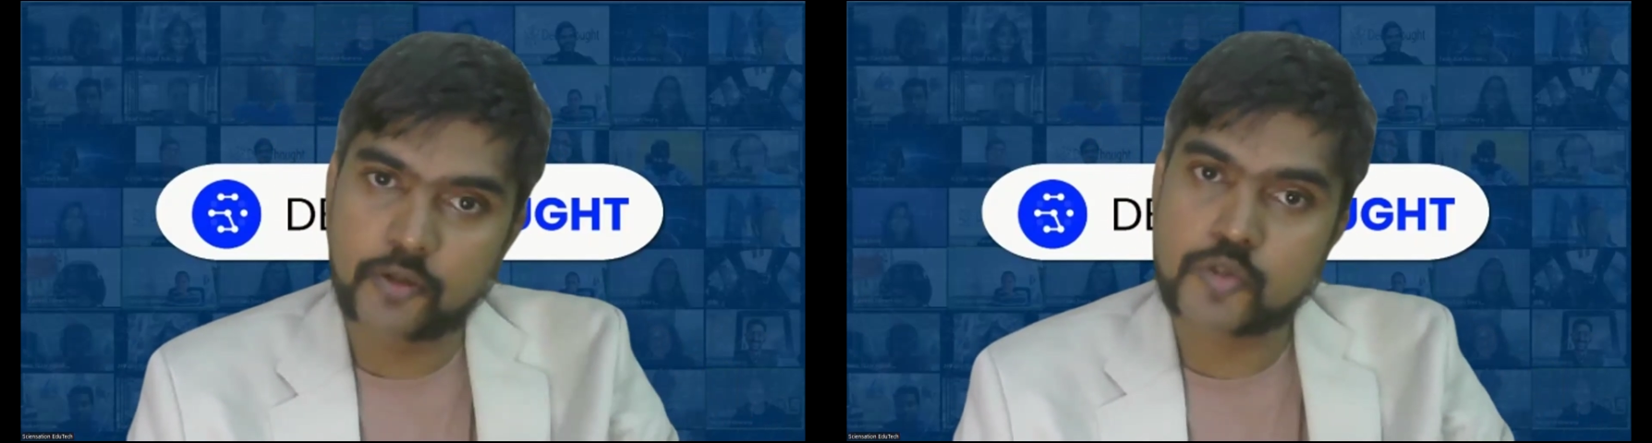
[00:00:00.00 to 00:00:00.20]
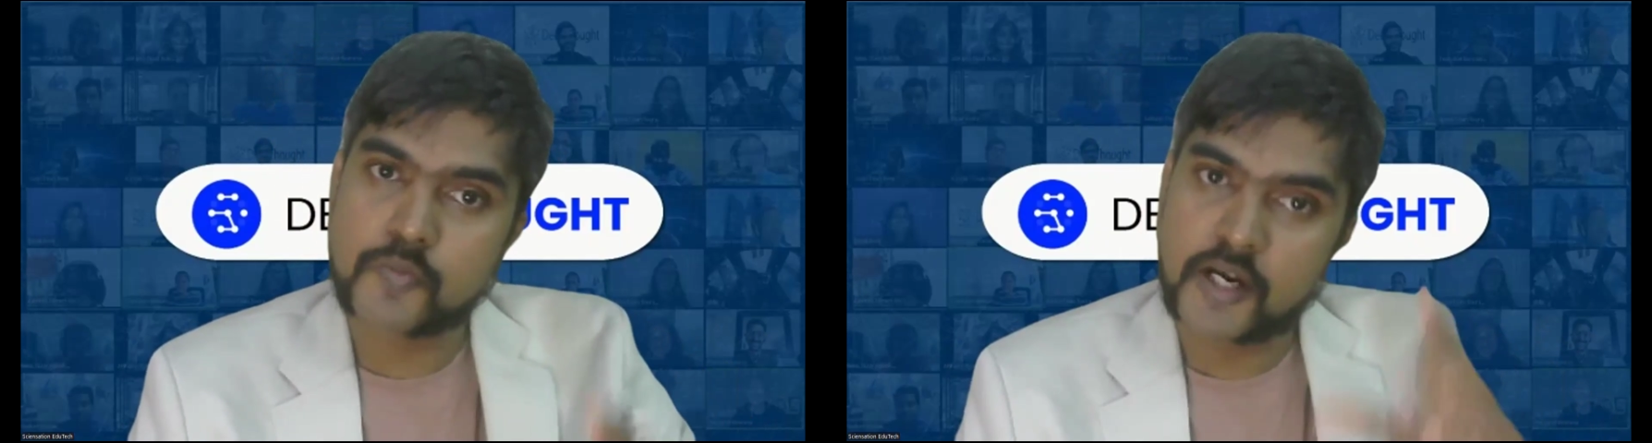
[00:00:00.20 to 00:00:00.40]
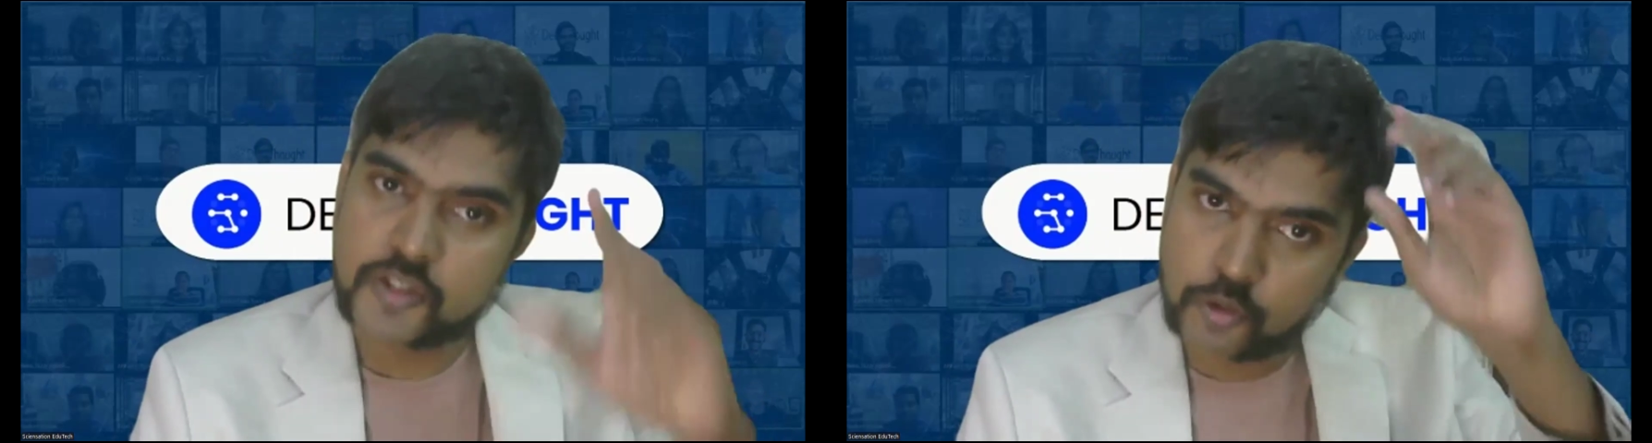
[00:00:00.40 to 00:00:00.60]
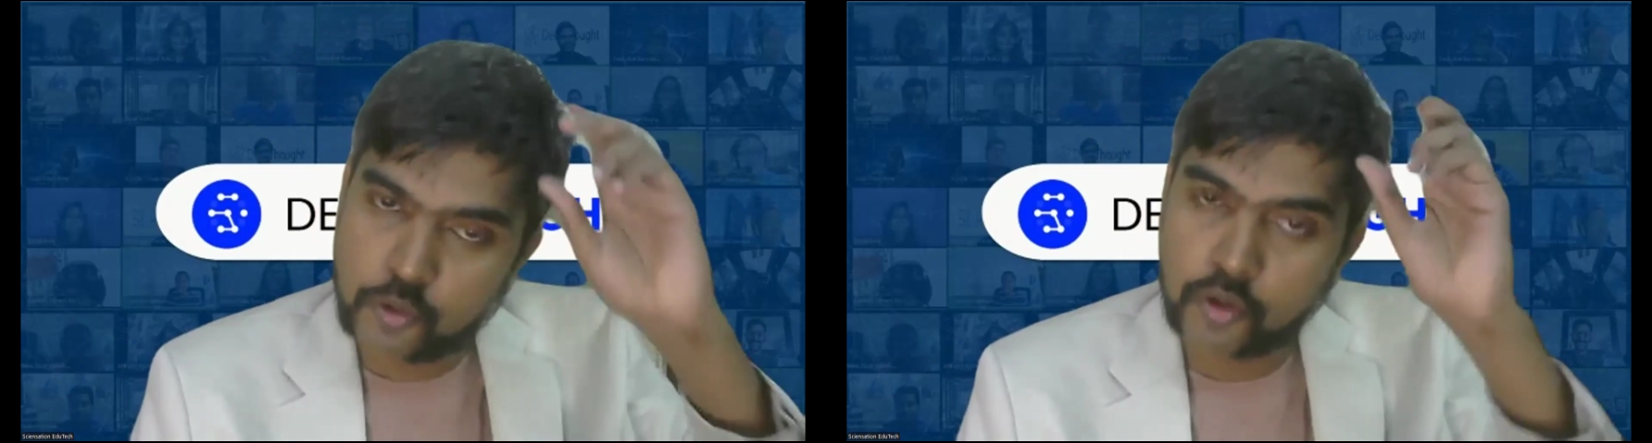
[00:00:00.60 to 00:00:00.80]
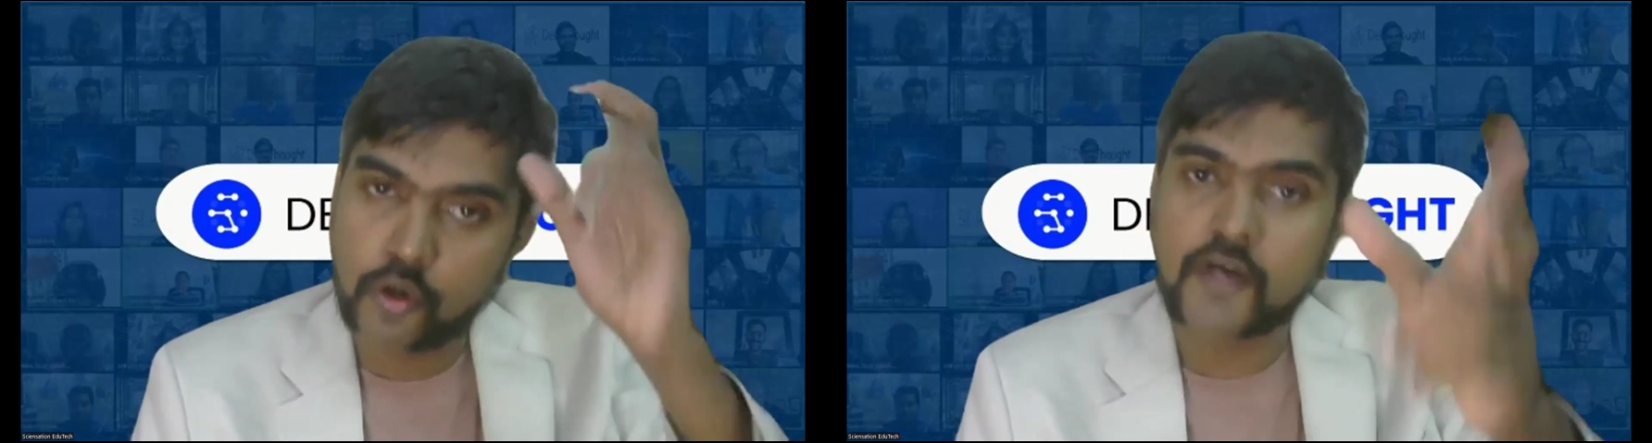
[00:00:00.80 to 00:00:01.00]
those marks or
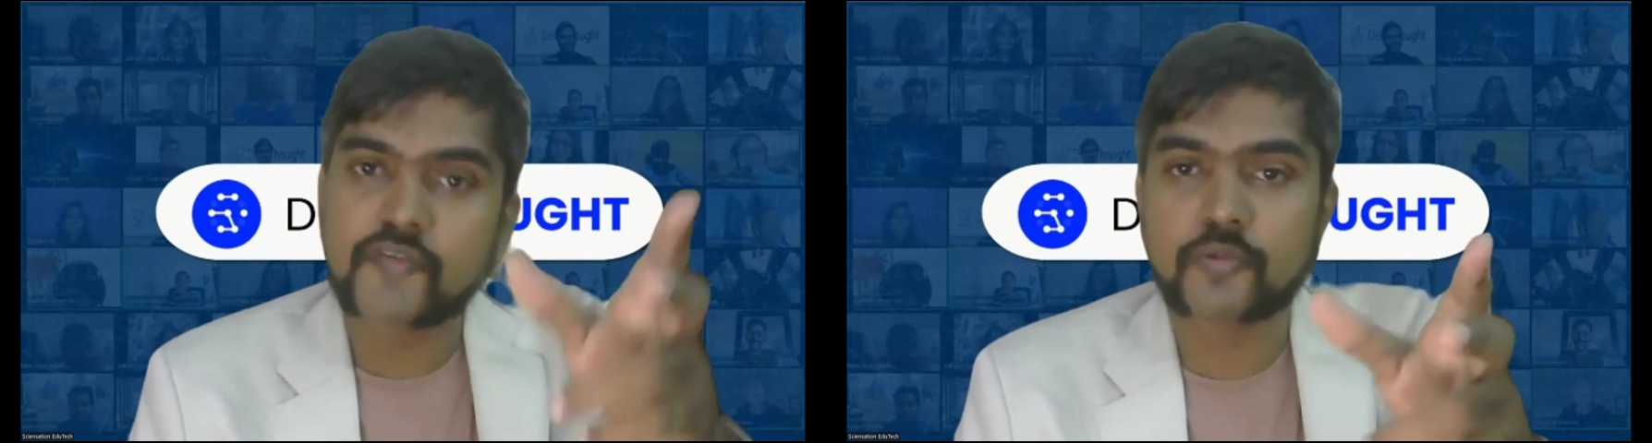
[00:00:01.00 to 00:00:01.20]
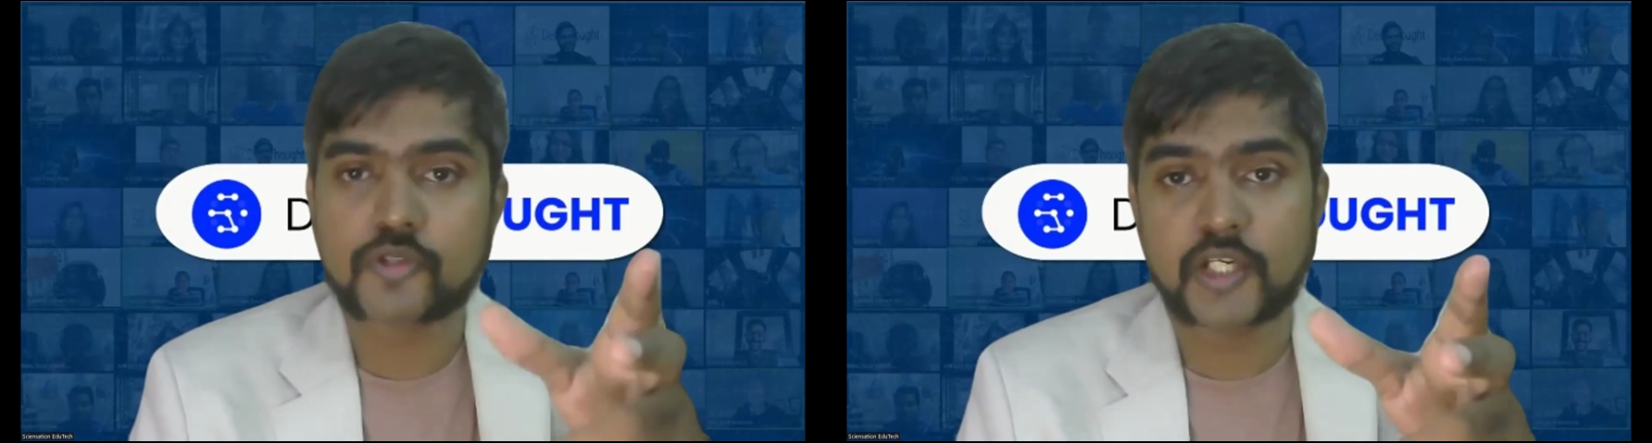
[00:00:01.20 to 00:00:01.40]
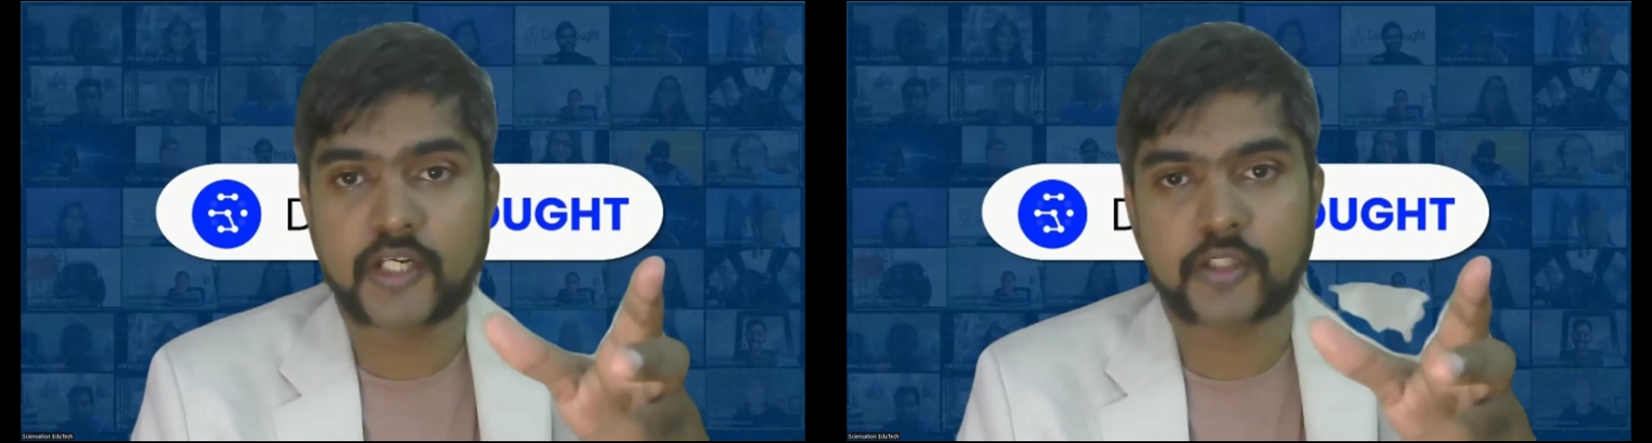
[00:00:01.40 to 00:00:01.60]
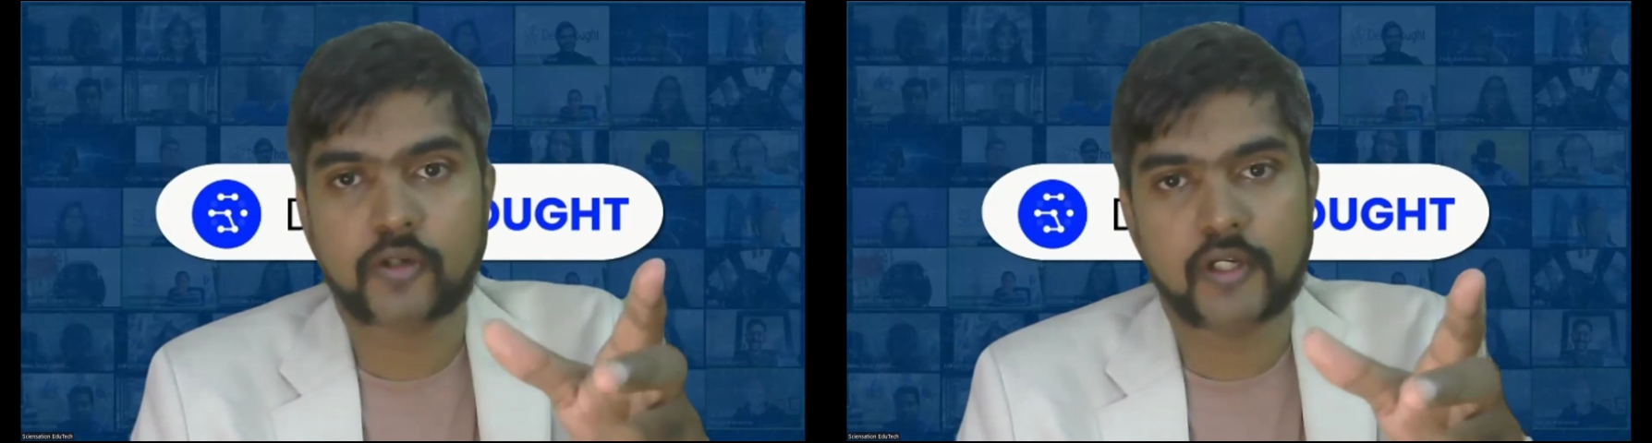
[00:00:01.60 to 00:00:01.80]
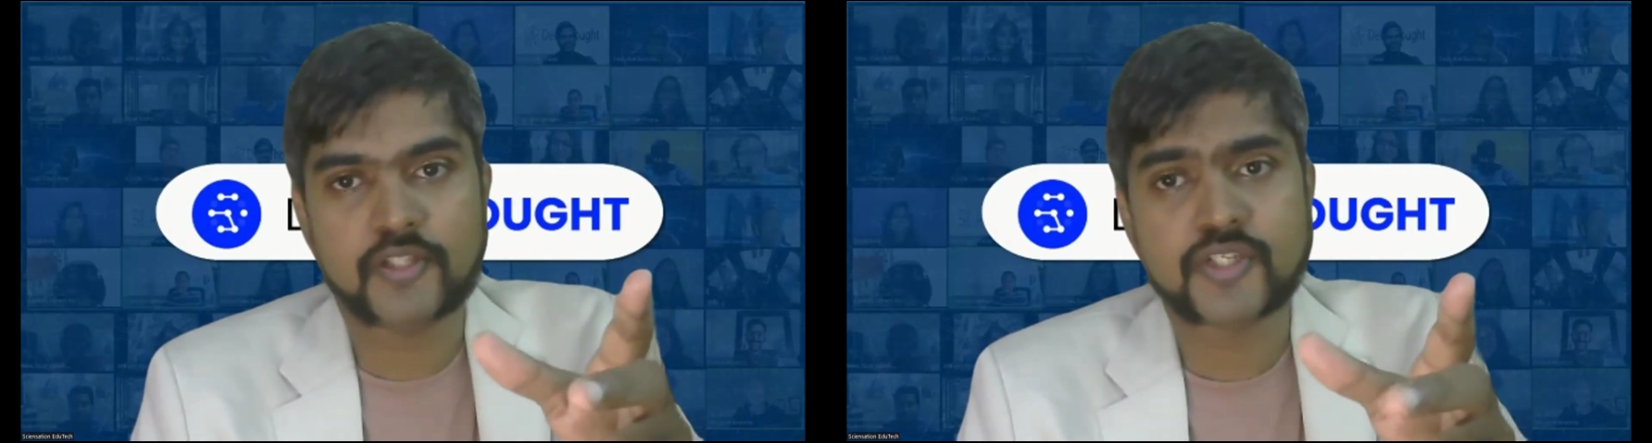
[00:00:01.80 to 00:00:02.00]
who are not from those elite
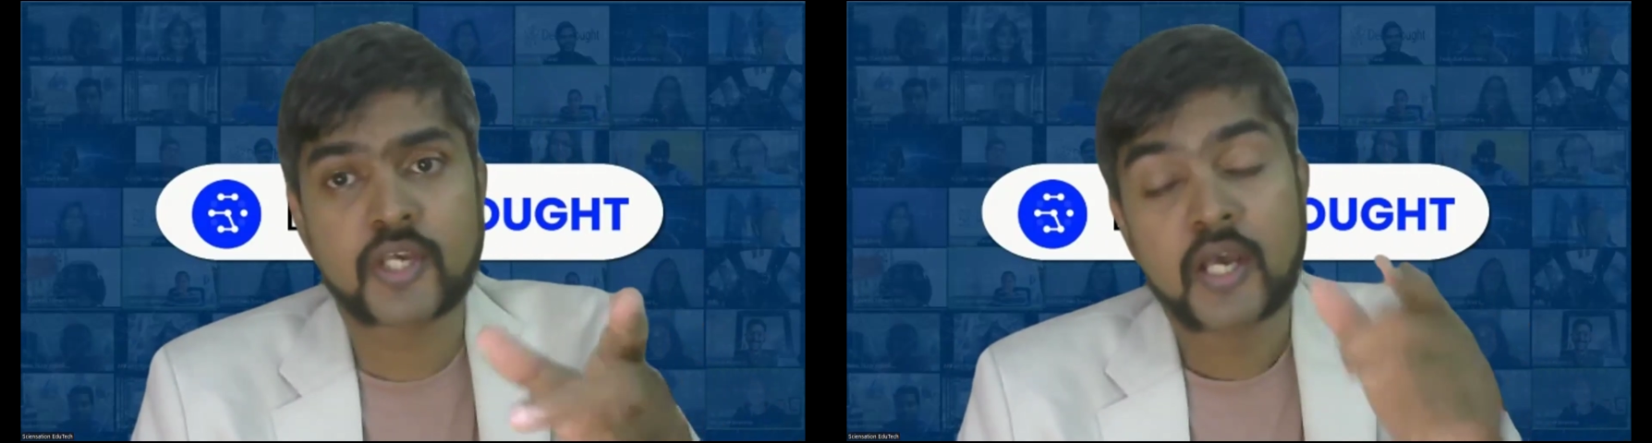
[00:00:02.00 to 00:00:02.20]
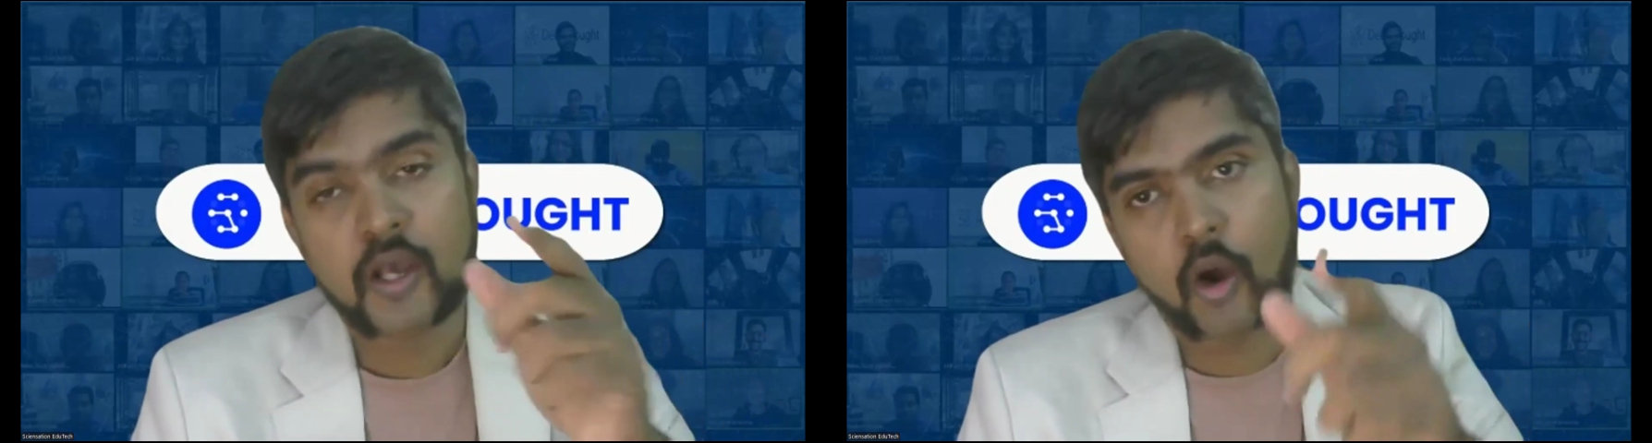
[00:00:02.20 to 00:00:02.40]
colleges